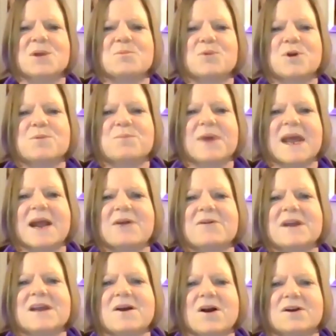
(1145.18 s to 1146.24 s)

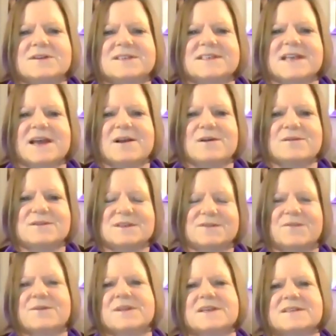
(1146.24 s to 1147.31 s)
preparing ourselves
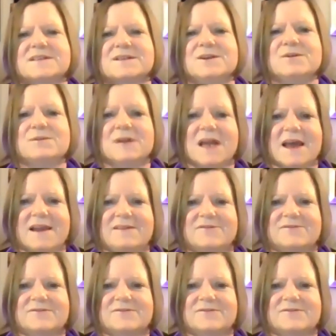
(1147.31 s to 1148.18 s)
for this new life,